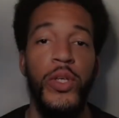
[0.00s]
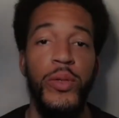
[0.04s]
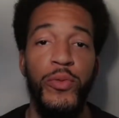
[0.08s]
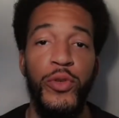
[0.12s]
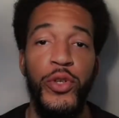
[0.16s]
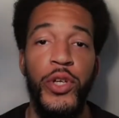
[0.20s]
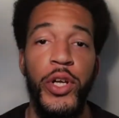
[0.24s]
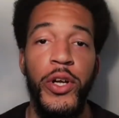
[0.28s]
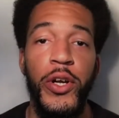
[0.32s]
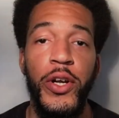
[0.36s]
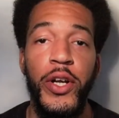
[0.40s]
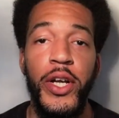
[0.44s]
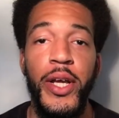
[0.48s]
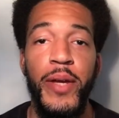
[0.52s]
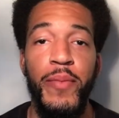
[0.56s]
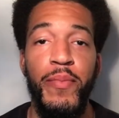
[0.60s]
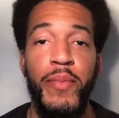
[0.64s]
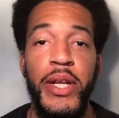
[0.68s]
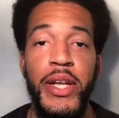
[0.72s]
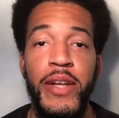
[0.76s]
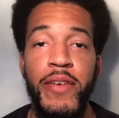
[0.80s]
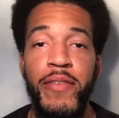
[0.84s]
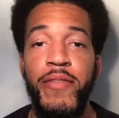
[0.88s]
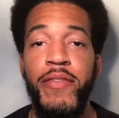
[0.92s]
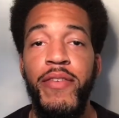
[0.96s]
dream trigger can
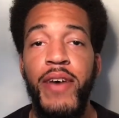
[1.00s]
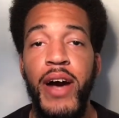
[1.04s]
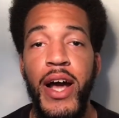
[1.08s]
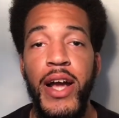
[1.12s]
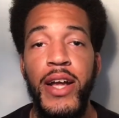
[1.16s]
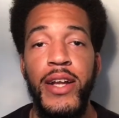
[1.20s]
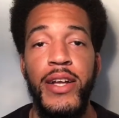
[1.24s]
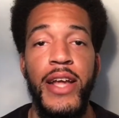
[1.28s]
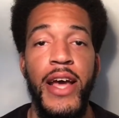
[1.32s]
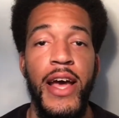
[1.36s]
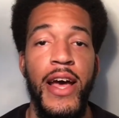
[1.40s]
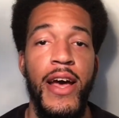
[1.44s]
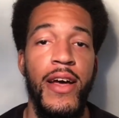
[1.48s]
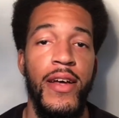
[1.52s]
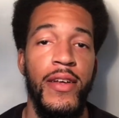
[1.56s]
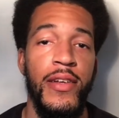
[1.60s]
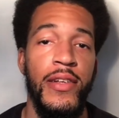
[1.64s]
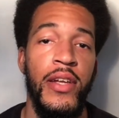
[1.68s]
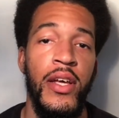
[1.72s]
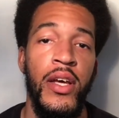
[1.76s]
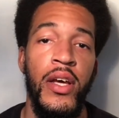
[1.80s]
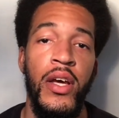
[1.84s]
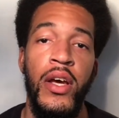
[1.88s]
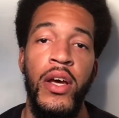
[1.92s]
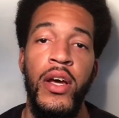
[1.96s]
be defined
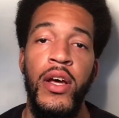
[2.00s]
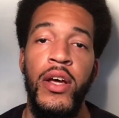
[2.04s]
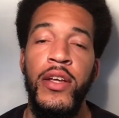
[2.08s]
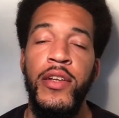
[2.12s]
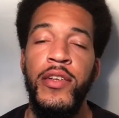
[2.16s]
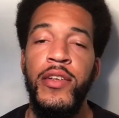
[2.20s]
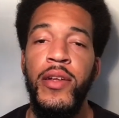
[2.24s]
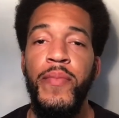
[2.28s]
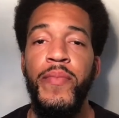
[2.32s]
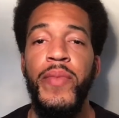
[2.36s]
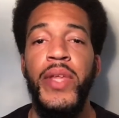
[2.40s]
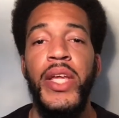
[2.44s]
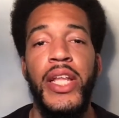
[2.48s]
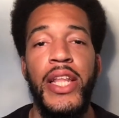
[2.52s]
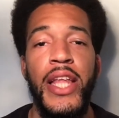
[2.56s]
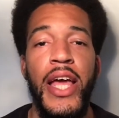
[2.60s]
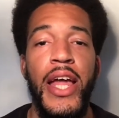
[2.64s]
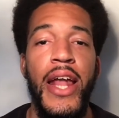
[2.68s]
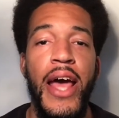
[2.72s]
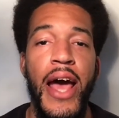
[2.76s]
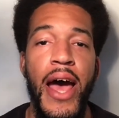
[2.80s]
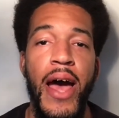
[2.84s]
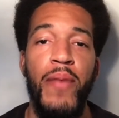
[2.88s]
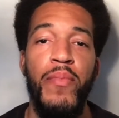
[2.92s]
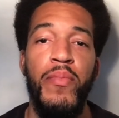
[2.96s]
as something
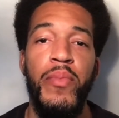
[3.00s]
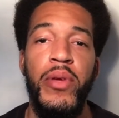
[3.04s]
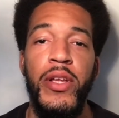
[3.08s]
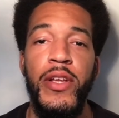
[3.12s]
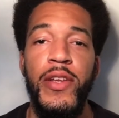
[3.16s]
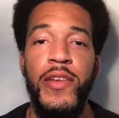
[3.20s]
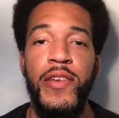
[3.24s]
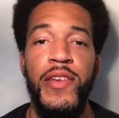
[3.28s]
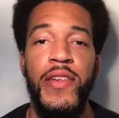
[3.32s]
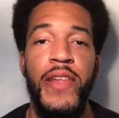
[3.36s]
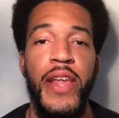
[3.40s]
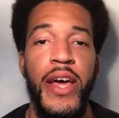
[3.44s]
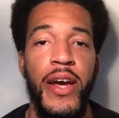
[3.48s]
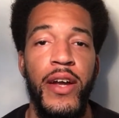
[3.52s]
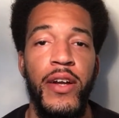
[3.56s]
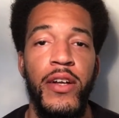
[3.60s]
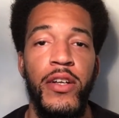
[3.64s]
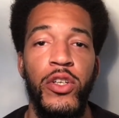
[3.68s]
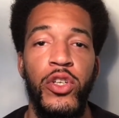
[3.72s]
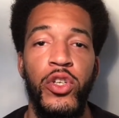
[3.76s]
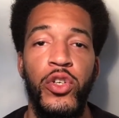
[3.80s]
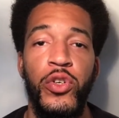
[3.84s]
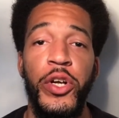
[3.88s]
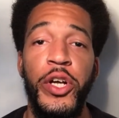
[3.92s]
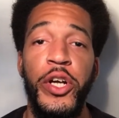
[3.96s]
that happens
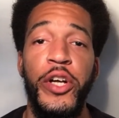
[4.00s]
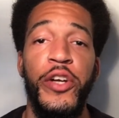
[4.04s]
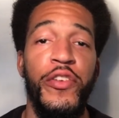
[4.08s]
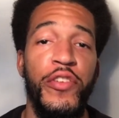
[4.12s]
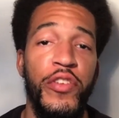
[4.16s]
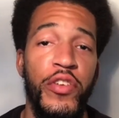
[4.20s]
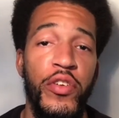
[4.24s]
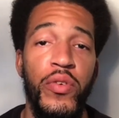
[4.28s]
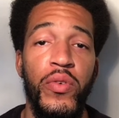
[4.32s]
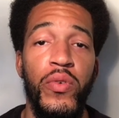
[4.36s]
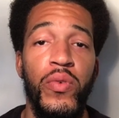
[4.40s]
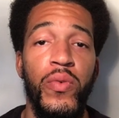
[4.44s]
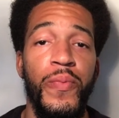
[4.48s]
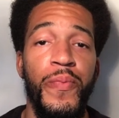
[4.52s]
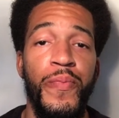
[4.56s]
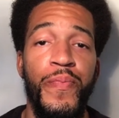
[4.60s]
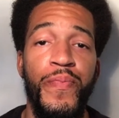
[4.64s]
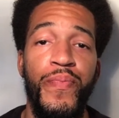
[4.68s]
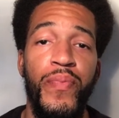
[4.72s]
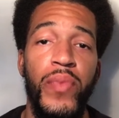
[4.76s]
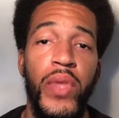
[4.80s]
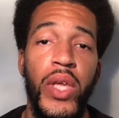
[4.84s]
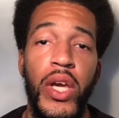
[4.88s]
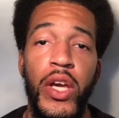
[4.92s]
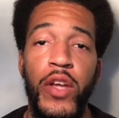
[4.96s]
that triggers you
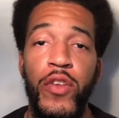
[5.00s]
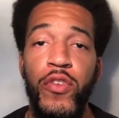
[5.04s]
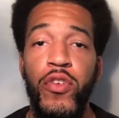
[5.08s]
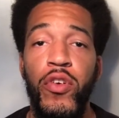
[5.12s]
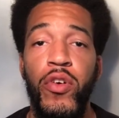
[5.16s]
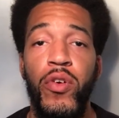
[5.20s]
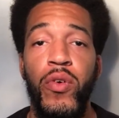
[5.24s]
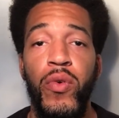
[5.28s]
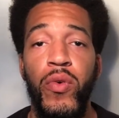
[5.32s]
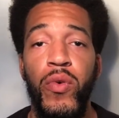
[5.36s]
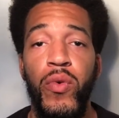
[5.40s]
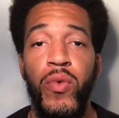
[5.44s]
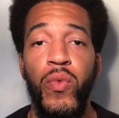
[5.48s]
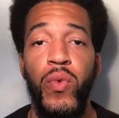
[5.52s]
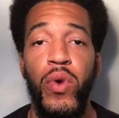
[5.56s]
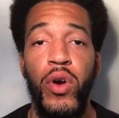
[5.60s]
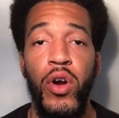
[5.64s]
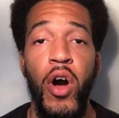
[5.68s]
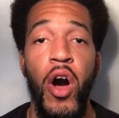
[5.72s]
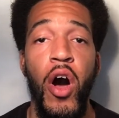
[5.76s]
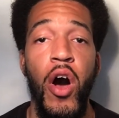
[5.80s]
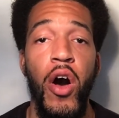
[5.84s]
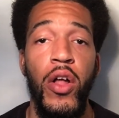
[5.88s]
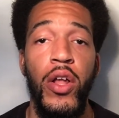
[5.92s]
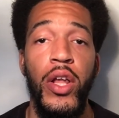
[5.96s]
into
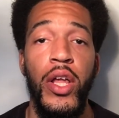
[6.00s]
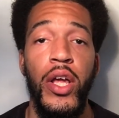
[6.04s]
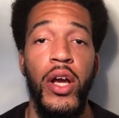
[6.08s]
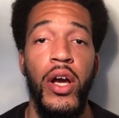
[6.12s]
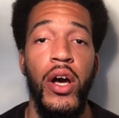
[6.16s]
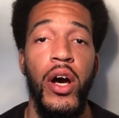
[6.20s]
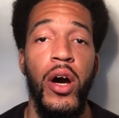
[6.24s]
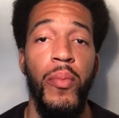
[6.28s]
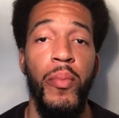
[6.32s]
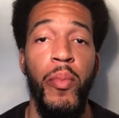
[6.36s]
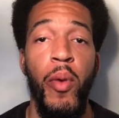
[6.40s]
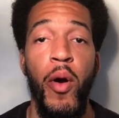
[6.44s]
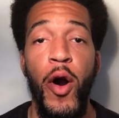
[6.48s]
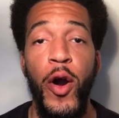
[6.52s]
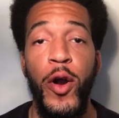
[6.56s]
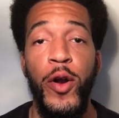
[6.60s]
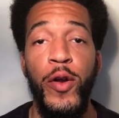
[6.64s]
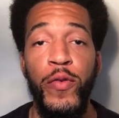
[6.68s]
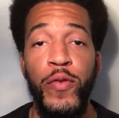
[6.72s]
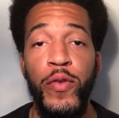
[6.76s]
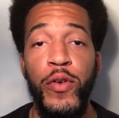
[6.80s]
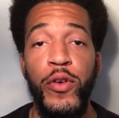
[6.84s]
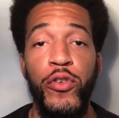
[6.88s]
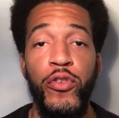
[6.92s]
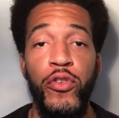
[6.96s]
recalling a part
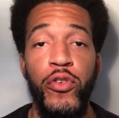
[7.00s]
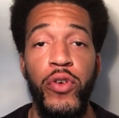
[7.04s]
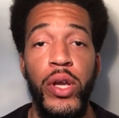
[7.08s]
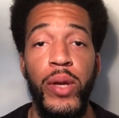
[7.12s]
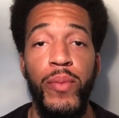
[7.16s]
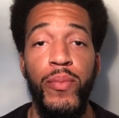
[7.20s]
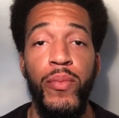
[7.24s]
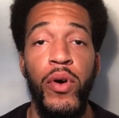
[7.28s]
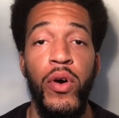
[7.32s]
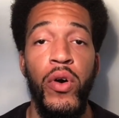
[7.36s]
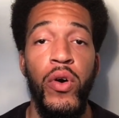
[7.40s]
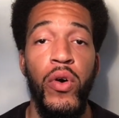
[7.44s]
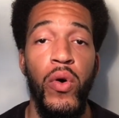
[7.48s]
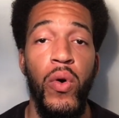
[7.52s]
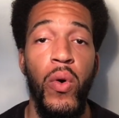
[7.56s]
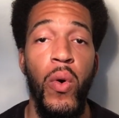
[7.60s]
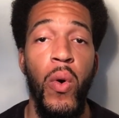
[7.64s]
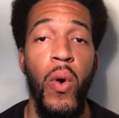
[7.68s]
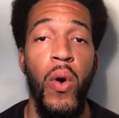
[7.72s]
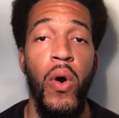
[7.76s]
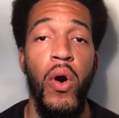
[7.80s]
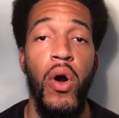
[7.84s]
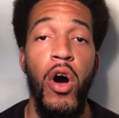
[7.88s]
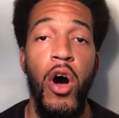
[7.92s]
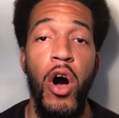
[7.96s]
of your dream
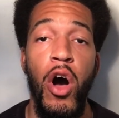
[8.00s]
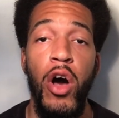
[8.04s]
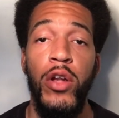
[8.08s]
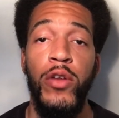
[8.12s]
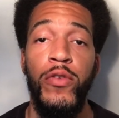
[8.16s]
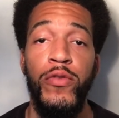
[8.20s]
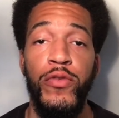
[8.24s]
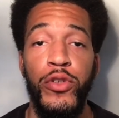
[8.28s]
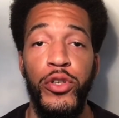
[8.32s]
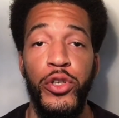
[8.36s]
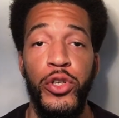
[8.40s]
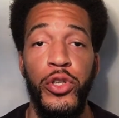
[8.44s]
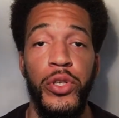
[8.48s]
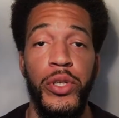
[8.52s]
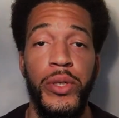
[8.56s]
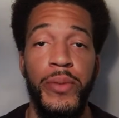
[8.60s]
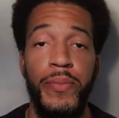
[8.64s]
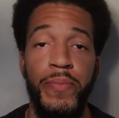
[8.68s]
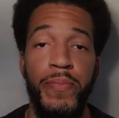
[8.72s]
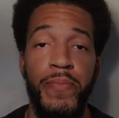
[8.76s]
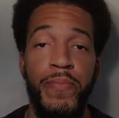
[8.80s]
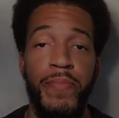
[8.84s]
or all of your dream.